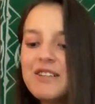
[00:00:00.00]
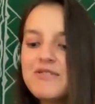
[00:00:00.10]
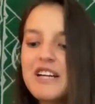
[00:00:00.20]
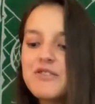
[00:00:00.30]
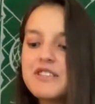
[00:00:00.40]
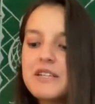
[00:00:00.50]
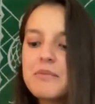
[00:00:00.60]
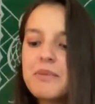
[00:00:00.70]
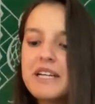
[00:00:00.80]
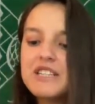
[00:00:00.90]
not using up a
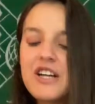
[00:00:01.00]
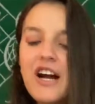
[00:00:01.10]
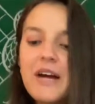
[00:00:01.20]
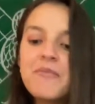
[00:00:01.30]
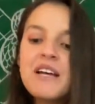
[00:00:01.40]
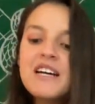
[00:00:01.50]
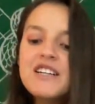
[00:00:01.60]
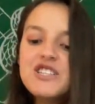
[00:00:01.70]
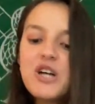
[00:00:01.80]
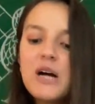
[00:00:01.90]
page. All right,
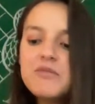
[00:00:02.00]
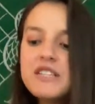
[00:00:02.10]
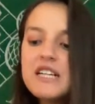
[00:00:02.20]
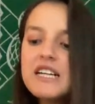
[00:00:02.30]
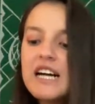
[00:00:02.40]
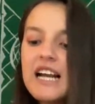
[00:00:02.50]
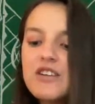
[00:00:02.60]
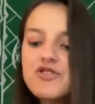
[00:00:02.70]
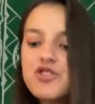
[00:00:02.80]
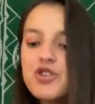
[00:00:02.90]
so I'm just gonna cut
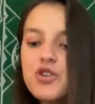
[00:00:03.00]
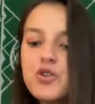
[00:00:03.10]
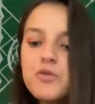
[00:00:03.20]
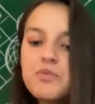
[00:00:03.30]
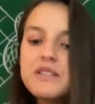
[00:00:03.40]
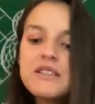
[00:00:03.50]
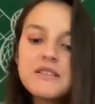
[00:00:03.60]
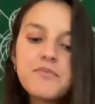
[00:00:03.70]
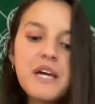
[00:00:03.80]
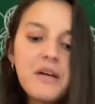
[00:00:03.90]
out 2 pieces
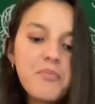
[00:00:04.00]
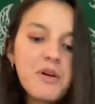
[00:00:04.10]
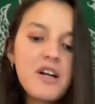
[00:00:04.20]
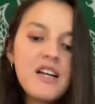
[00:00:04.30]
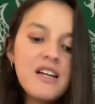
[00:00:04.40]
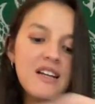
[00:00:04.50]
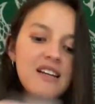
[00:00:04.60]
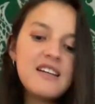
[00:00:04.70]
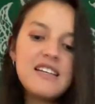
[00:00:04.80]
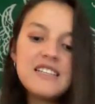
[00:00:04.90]
of paper,
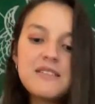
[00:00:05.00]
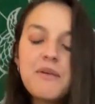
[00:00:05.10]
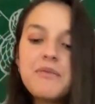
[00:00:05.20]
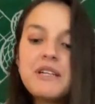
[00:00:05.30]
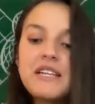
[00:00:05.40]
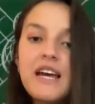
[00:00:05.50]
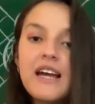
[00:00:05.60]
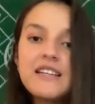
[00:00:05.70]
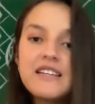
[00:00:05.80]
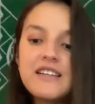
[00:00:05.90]
and this might be the
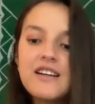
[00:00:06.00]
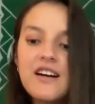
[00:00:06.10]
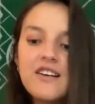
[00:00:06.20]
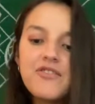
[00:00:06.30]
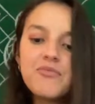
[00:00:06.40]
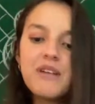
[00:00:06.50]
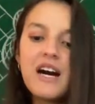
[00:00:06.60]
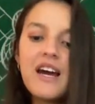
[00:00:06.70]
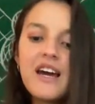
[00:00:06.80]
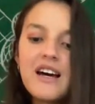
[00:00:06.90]
ending of
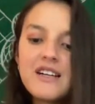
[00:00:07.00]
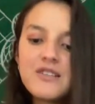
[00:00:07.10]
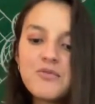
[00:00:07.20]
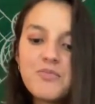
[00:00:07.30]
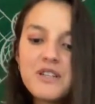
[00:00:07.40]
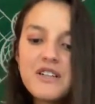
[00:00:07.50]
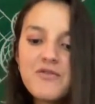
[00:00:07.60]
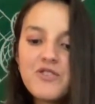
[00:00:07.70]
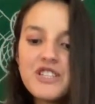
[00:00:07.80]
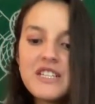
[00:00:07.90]
my notebook,
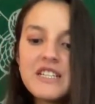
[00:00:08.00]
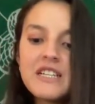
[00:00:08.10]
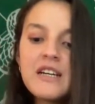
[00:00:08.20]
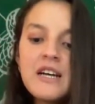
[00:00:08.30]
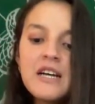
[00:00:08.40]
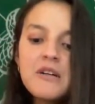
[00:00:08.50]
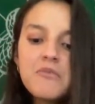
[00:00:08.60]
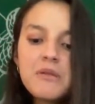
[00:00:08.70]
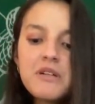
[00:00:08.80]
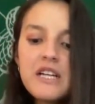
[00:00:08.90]
unfortunately,
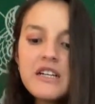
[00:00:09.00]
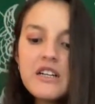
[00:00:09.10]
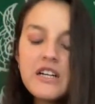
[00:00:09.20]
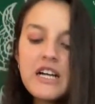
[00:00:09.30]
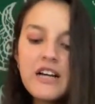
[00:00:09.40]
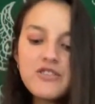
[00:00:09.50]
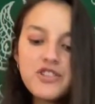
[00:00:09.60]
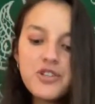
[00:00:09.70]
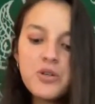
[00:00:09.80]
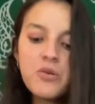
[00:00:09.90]
but I'm gonna cut out
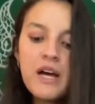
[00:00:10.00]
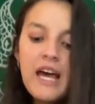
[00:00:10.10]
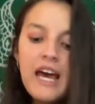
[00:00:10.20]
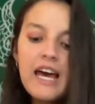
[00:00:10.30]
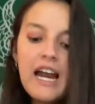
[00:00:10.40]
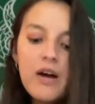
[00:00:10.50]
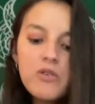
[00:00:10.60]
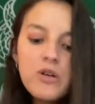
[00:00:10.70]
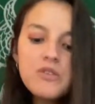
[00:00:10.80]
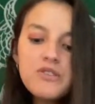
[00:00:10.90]
2, and I
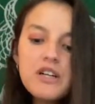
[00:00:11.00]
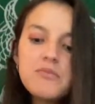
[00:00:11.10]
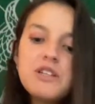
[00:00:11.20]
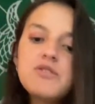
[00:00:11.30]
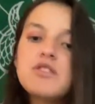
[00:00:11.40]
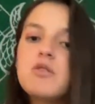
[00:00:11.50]
would always recommend you start